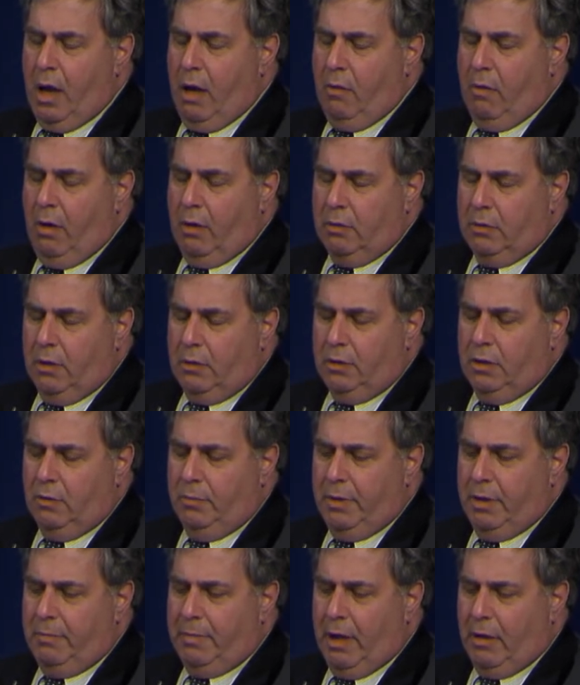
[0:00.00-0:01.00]
a
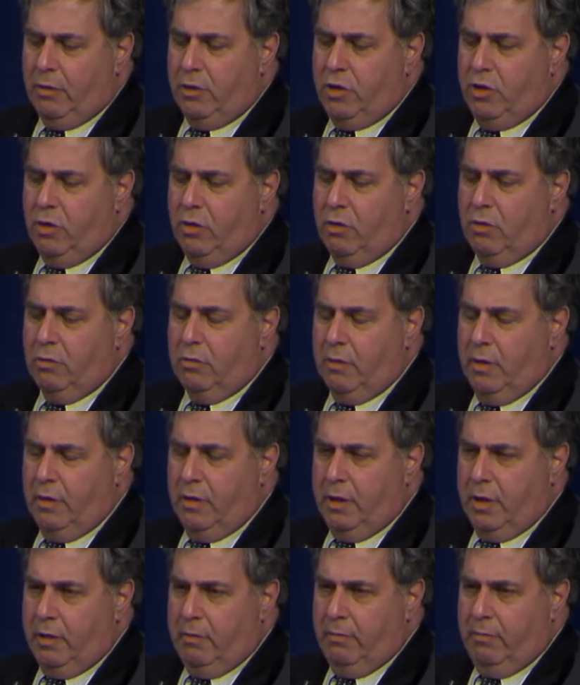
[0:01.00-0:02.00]
little bit about
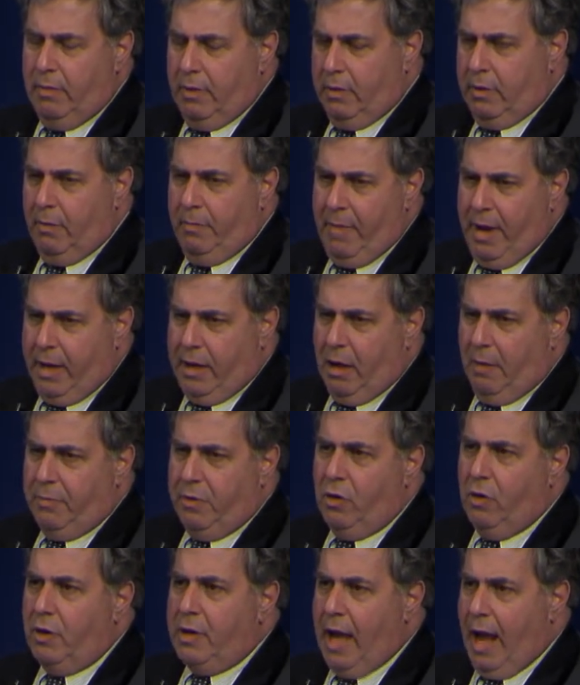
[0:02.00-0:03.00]
the makeup.
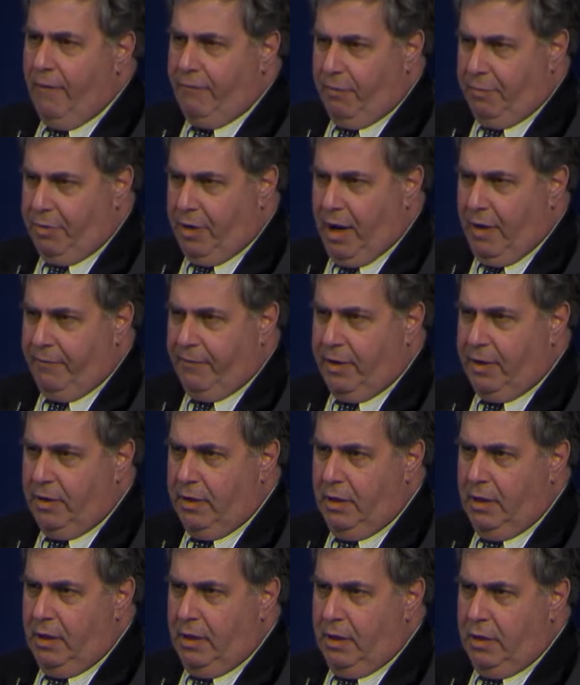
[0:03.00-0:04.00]
You're a not-for-profit.
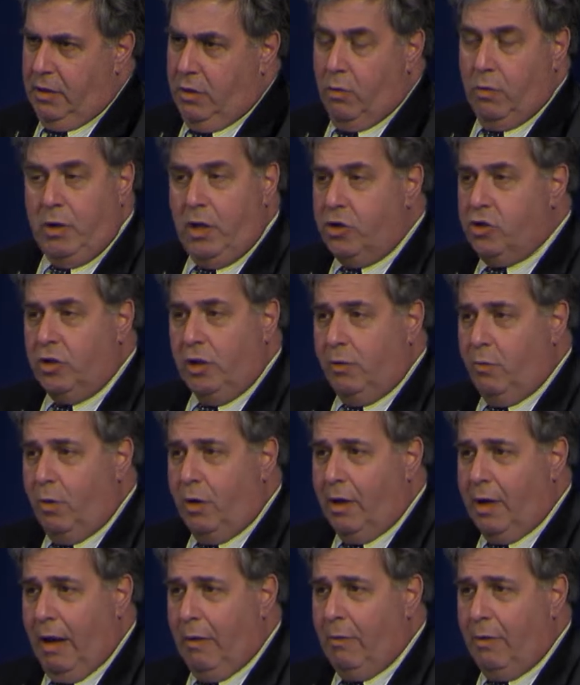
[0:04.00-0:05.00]
You initially
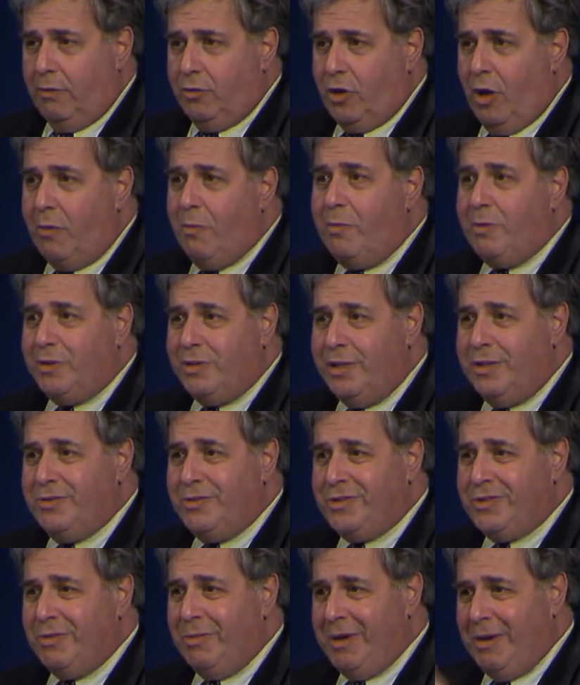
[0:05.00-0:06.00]
weren't, which I was
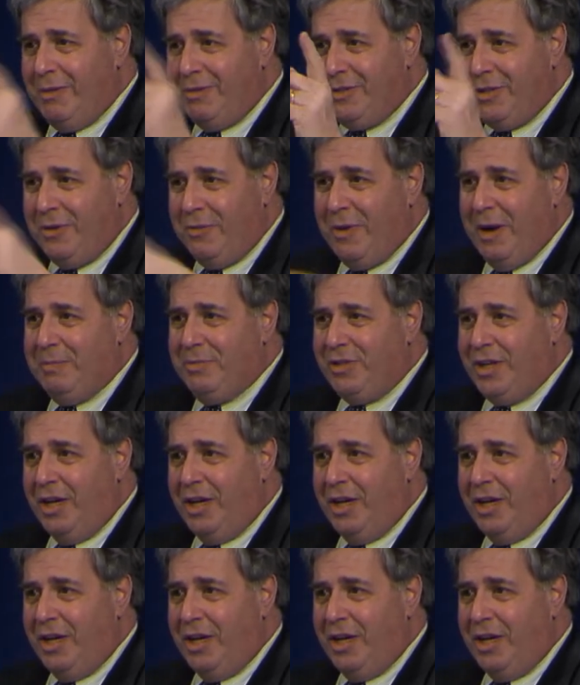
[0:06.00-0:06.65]
interested when I went to your website.